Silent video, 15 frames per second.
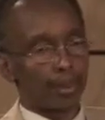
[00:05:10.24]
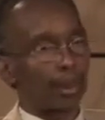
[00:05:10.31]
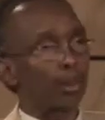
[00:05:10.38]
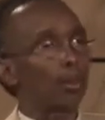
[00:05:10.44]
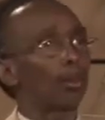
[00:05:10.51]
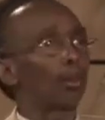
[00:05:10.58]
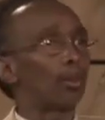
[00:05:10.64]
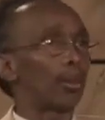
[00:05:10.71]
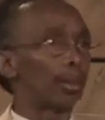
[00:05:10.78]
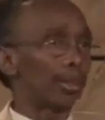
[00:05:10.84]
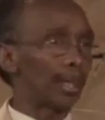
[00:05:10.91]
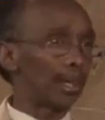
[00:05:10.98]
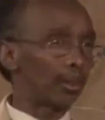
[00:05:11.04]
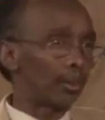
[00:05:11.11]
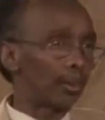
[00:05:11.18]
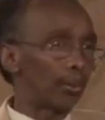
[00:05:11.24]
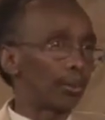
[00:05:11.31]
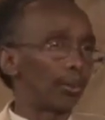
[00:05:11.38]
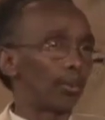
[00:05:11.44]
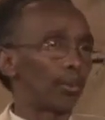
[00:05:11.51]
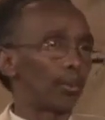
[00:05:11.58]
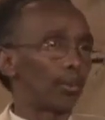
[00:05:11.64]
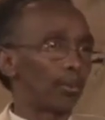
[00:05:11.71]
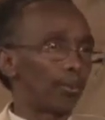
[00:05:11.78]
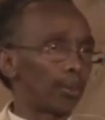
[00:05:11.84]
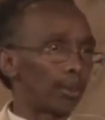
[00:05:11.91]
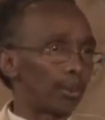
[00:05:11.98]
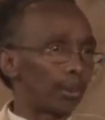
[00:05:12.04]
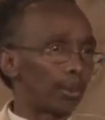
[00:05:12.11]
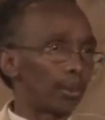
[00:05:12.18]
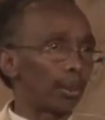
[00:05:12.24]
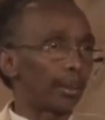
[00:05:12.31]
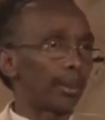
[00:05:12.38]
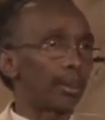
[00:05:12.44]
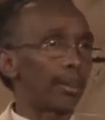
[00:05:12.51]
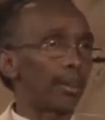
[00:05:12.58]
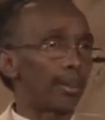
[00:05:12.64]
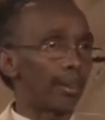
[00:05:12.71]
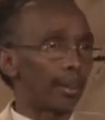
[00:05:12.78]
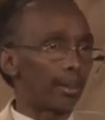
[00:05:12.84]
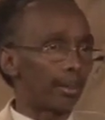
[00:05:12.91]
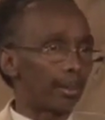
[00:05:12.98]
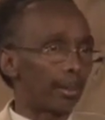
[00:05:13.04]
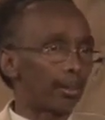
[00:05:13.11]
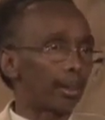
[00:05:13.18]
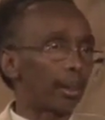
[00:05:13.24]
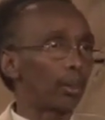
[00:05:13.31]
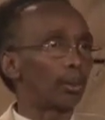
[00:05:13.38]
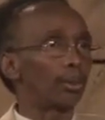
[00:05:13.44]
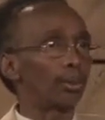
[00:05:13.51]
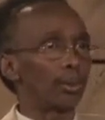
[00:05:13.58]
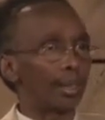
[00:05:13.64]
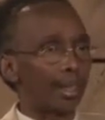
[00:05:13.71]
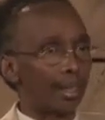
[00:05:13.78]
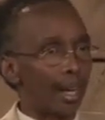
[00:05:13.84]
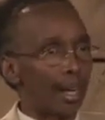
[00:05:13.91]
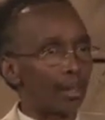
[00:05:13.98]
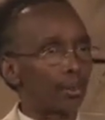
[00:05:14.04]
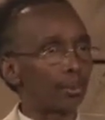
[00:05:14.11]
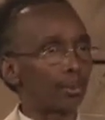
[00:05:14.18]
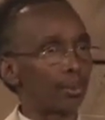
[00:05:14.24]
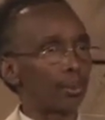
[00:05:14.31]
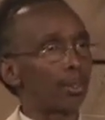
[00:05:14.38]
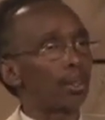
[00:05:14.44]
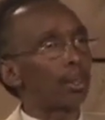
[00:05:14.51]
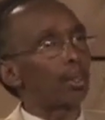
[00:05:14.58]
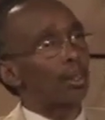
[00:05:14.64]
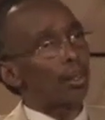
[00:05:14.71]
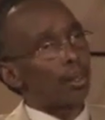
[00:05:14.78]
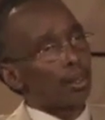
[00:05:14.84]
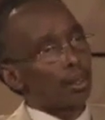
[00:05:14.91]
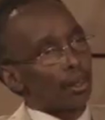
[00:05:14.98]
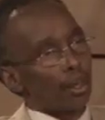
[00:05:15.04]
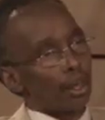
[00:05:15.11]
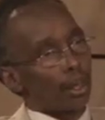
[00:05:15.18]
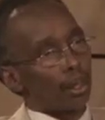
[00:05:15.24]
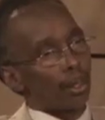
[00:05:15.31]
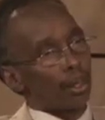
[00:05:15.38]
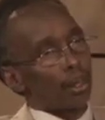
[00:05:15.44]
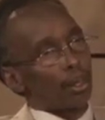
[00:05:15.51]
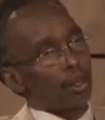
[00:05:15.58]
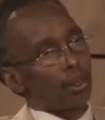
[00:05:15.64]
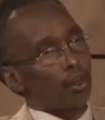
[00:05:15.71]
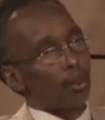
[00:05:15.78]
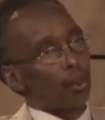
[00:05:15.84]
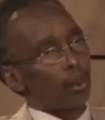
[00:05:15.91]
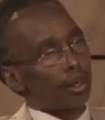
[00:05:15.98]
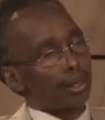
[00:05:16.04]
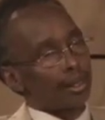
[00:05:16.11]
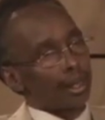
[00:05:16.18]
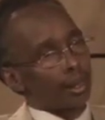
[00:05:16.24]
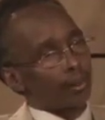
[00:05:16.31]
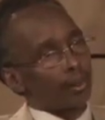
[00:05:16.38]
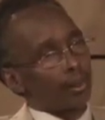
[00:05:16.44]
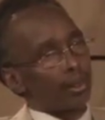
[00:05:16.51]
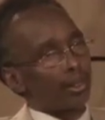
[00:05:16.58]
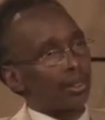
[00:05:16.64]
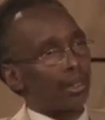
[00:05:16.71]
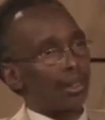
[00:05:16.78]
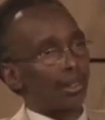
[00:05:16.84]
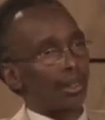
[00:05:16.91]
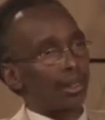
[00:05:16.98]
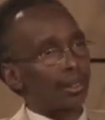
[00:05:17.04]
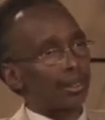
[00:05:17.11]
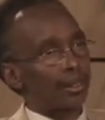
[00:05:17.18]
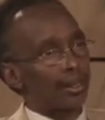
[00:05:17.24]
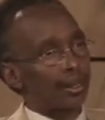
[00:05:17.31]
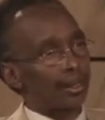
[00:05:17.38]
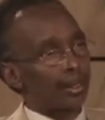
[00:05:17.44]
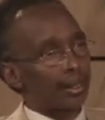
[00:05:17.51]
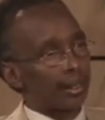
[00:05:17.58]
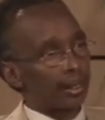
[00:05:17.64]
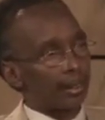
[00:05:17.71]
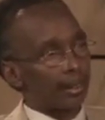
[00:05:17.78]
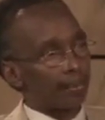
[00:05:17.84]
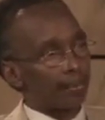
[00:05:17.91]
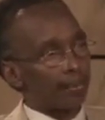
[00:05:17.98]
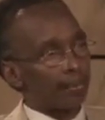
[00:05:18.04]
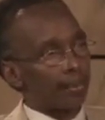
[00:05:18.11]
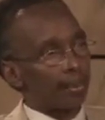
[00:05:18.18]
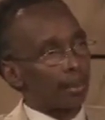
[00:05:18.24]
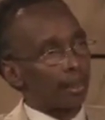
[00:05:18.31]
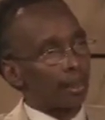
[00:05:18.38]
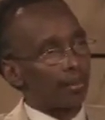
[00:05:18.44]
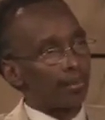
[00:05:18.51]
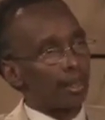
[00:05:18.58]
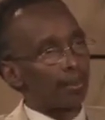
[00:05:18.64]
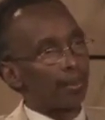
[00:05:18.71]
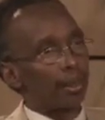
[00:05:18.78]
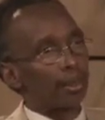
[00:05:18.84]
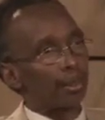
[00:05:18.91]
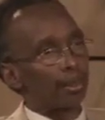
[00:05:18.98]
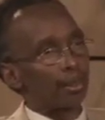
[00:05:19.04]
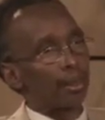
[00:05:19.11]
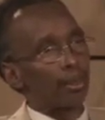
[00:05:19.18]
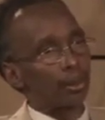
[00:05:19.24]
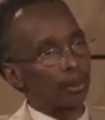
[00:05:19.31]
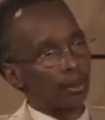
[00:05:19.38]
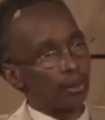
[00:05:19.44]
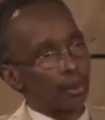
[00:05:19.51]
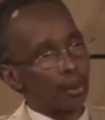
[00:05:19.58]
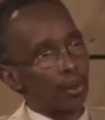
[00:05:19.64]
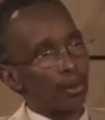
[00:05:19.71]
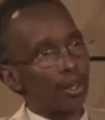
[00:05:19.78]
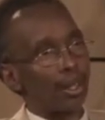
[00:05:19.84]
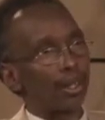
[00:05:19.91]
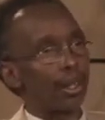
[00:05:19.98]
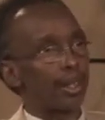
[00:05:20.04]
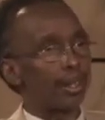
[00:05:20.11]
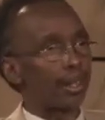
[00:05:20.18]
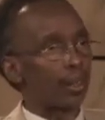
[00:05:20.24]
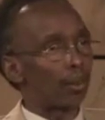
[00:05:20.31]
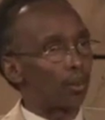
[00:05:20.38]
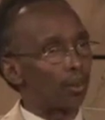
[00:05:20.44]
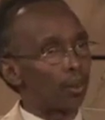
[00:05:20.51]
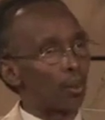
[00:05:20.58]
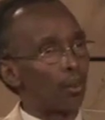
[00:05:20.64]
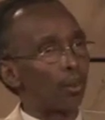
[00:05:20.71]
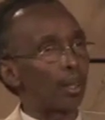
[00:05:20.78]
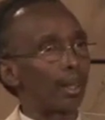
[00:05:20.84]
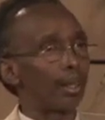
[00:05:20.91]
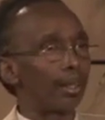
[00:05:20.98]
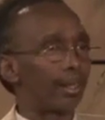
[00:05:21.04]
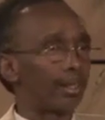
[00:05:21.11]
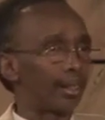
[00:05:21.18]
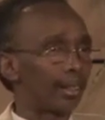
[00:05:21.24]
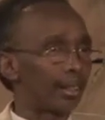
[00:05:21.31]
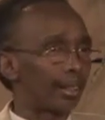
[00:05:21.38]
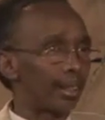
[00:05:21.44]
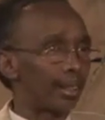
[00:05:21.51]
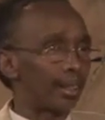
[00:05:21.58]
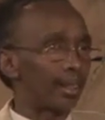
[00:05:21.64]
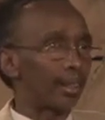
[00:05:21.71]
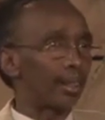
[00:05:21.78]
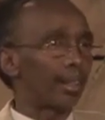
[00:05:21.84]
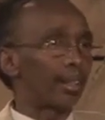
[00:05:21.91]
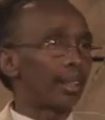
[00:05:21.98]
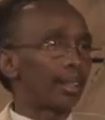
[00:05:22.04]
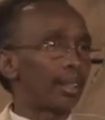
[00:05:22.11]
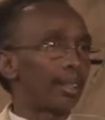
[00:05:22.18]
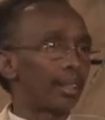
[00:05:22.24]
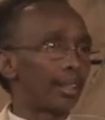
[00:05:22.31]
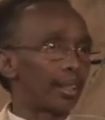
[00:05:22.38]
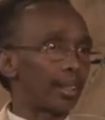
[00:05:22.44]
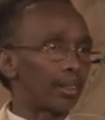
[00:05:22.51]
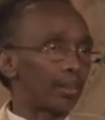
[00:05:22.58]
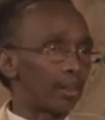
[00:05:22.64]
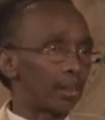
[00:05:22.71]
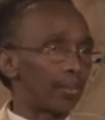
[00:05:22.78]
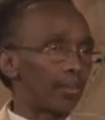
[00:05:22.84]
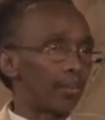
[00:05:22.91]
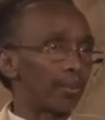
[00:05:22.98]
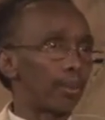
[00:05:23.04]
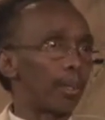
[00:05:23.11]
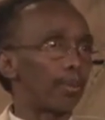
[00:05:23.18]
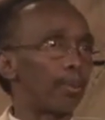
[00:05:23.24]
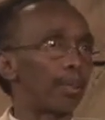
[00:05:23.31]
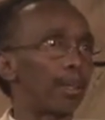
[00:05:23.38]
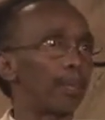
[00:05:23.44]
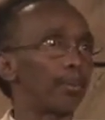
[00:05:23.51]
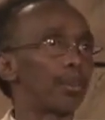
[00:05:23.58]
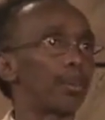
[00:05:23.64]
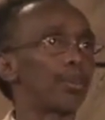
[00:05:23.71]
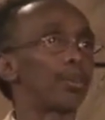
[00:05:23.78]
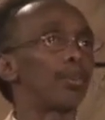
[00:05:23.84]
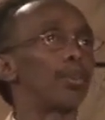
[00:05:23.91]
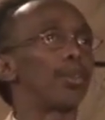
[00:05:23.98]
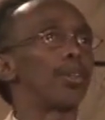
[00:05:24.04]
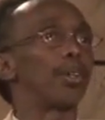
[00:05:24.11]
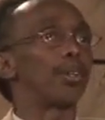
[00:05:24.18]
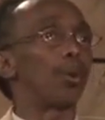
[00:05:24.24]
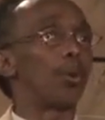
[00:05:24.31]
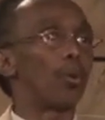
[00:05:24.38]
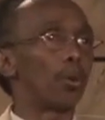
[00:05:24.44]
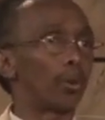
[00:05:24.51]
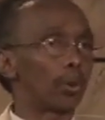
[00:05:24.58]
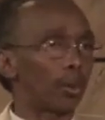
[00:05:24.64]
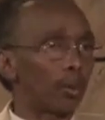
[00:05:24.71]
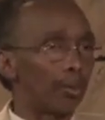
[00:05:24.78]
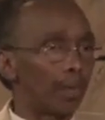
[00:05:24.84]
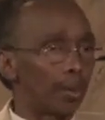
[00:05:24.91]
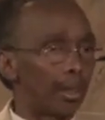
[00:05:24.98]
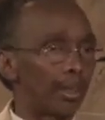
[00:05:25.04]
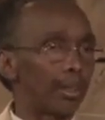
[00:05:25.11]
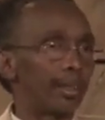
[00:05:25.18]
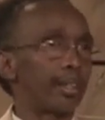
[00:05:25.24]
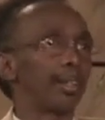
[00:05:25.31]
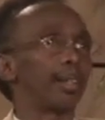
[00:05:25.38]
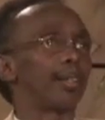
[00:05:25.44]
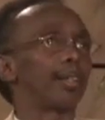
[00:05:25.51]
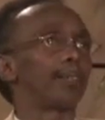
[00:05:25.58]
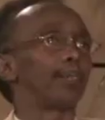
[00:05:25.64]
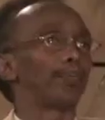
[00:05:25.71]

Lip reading: no contact or don't get close to that house, or so what is that procedure? Is it if they've been told not to go there and they go and they think that they can solve the problems through their own community